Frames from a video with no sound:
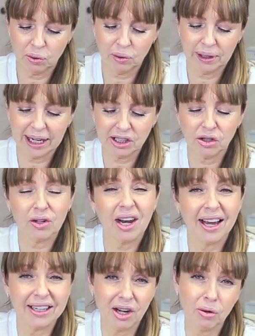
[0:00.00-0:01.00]
let your
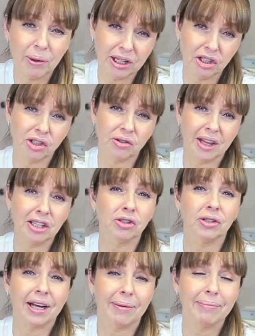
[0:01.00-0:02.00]
client know when they
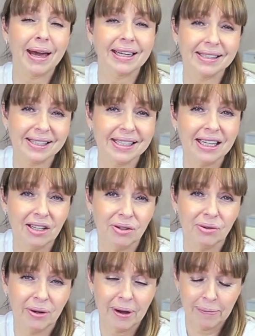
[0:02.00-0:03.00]
should come back and see
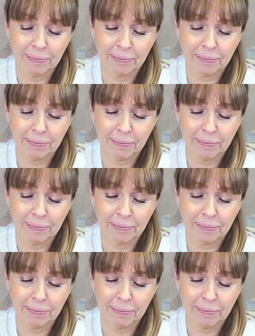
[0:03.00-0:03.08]
you.